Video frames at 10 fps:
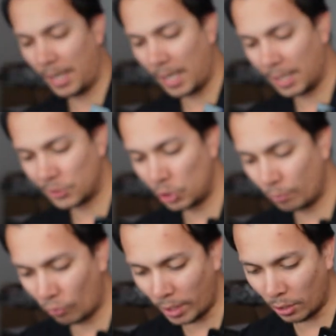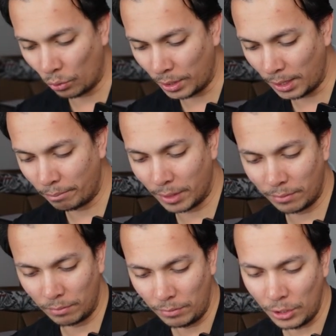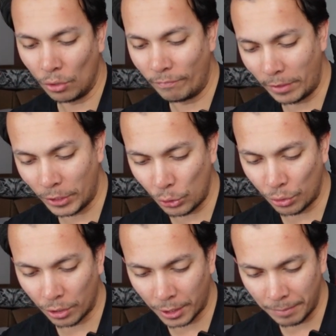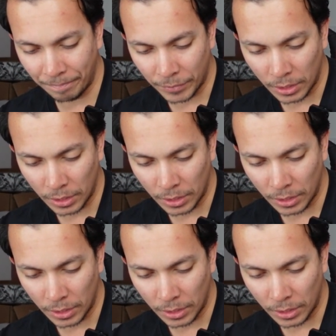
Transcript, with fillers: and a super rare only, but you know, very cute card.